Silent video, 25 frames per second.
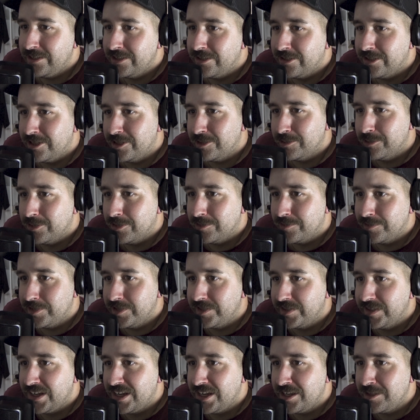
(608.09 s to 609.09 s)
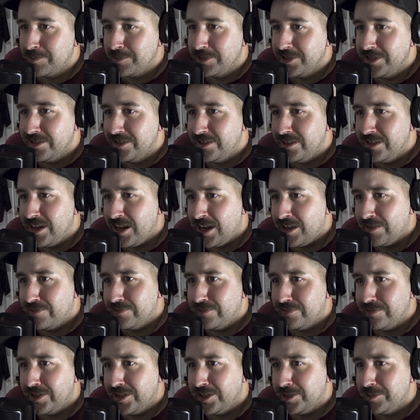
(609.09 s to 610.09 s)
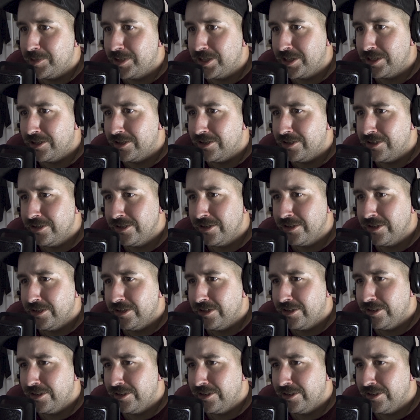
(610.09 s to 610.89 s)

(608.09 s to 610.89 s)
you kind of were off your team and you didn't have anywhere to go.